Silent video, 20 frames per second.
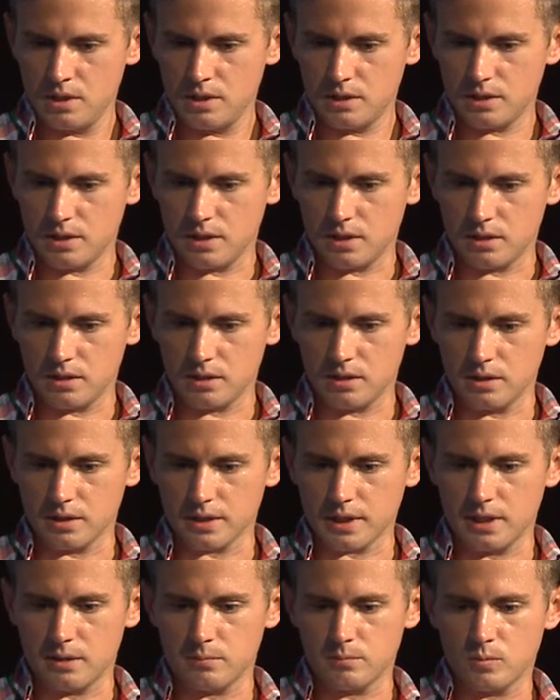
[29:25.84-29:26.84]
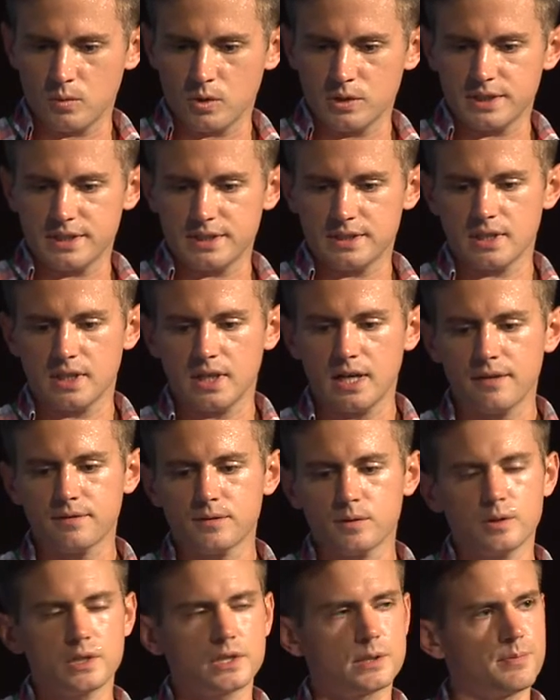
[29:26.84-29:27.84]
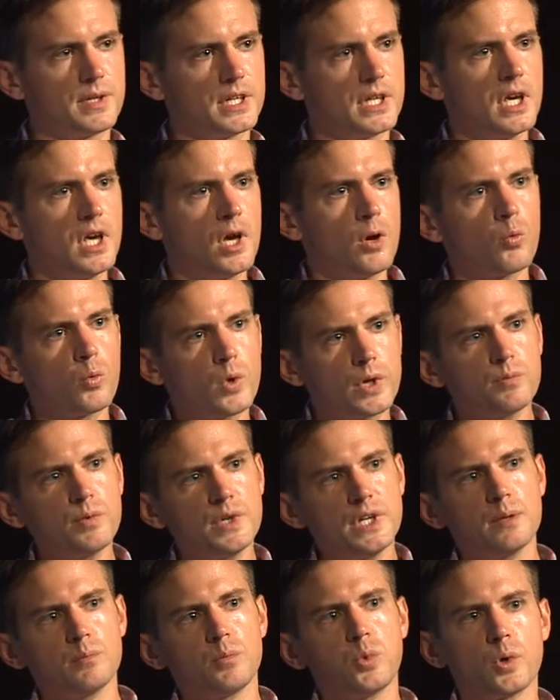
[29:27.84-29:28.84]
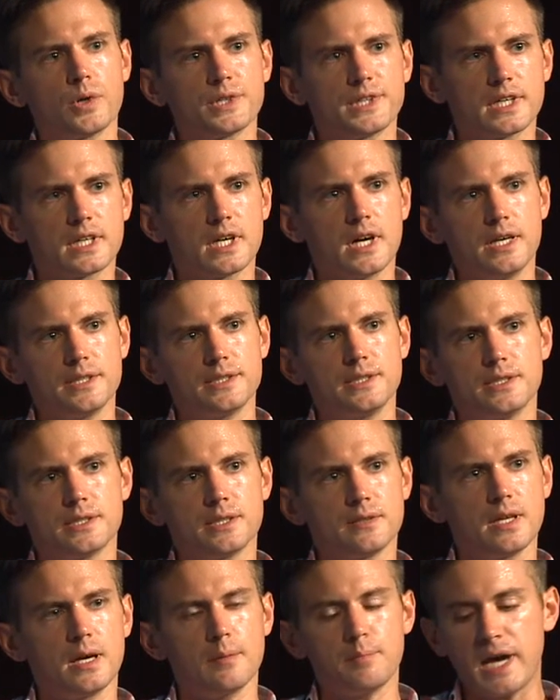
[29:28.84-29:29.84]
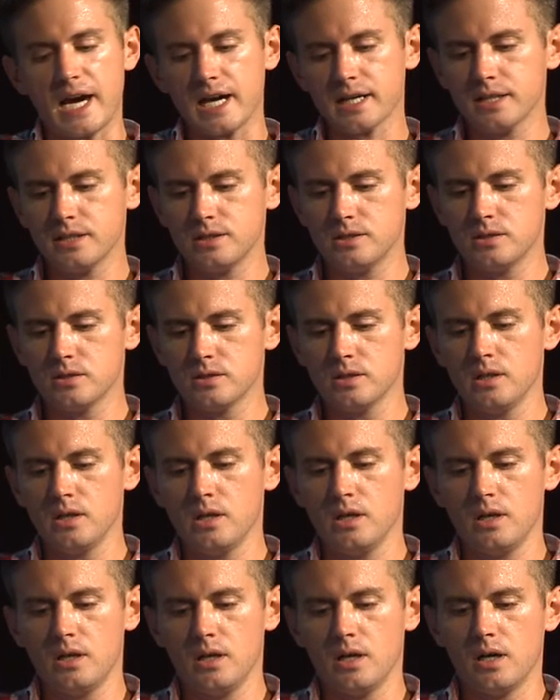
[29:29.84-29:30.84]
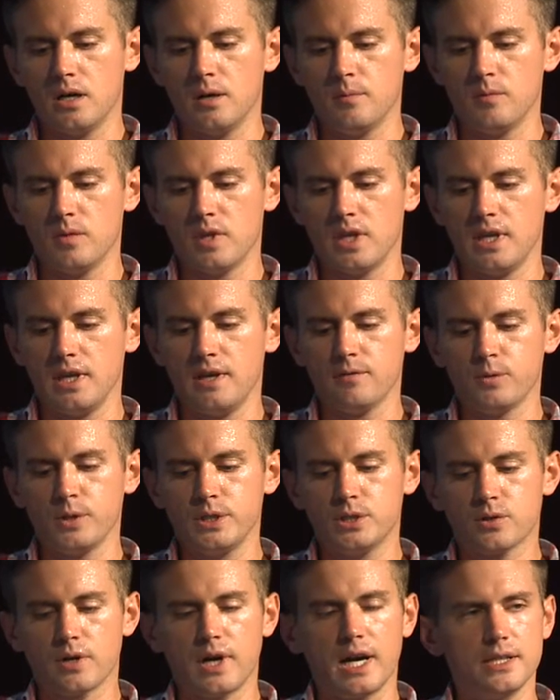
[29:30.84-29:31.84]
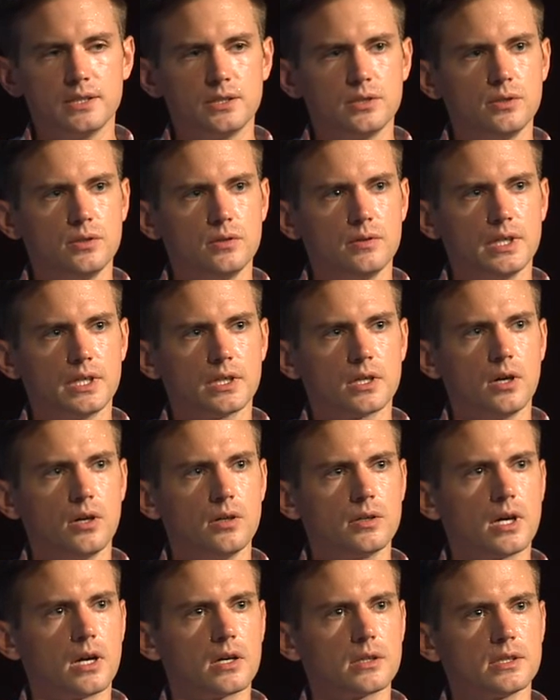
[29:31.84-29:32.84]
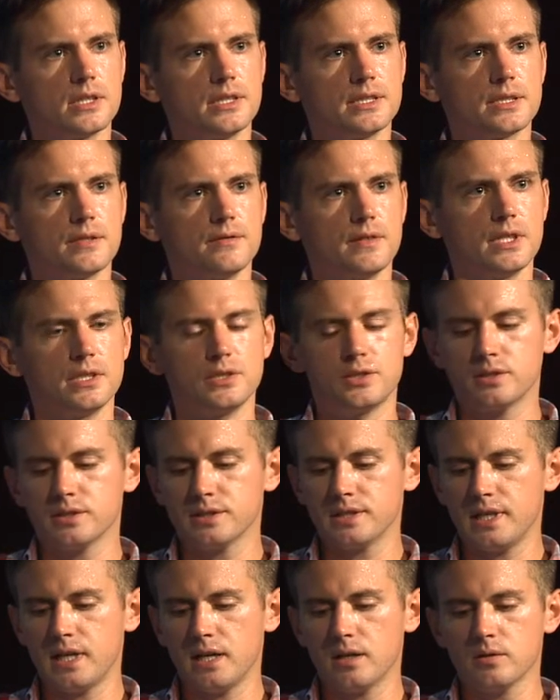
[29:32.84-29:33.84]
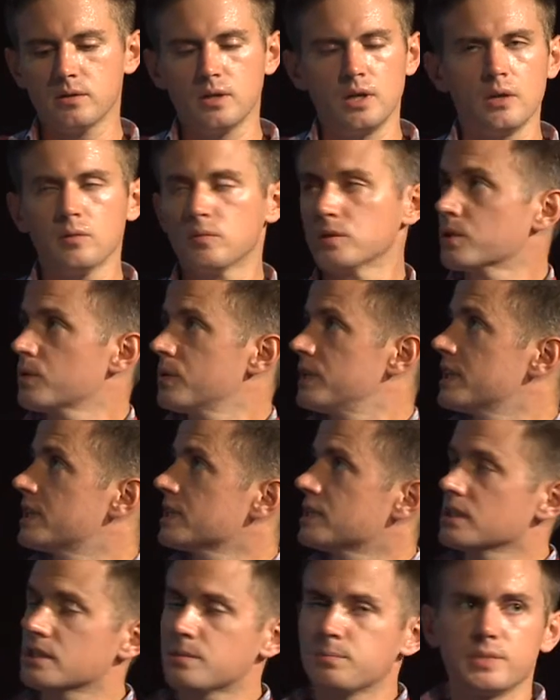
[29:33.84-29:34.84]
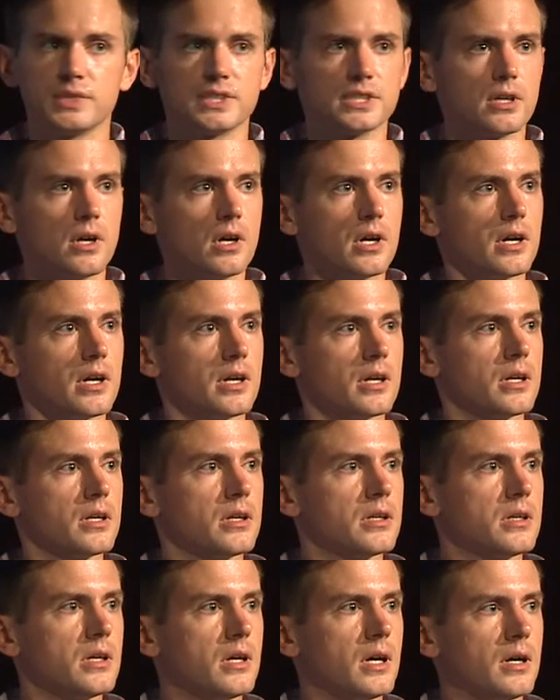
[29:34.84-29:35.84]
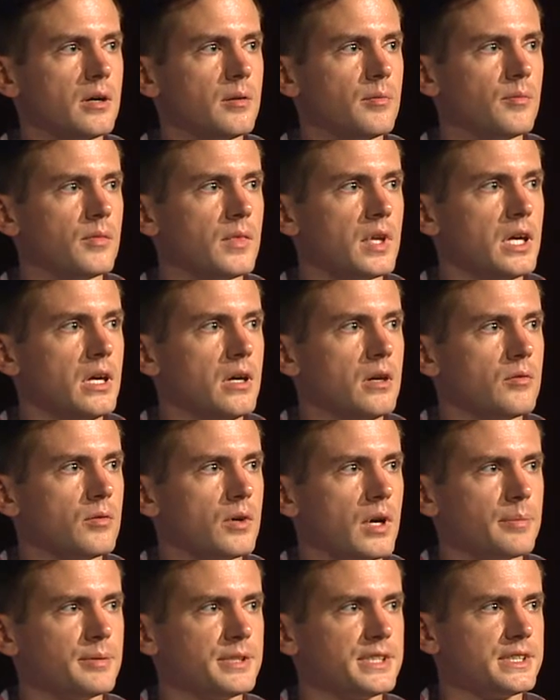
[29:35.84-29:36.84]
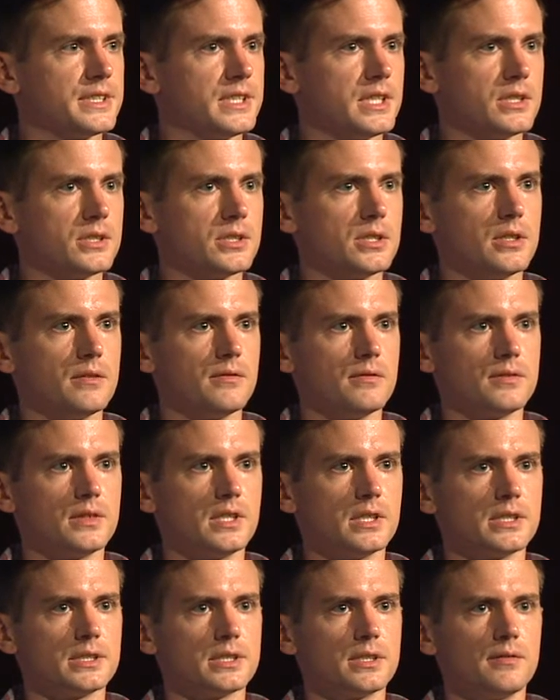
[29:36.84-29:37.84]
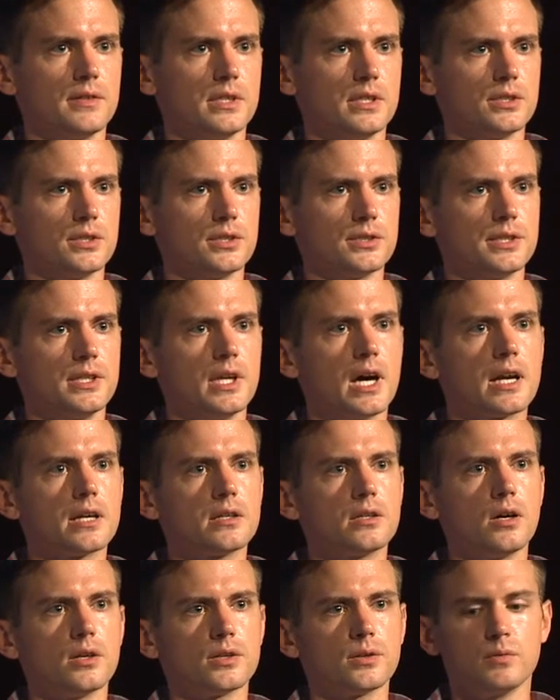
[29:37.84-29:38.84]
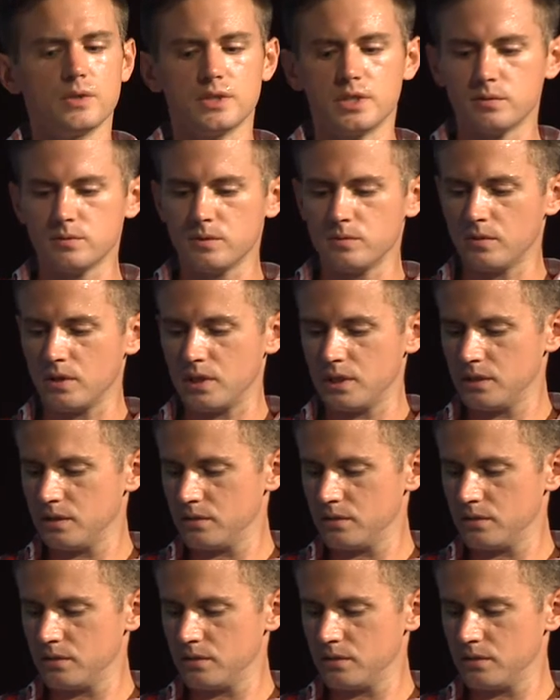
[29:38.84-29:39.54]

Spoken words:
to look at it in more detail afterwards. But when we import the contents of that package, if we try to encode our list of integers now, we're going to get this bizarre representation of the list of integers, not at all the one that we want.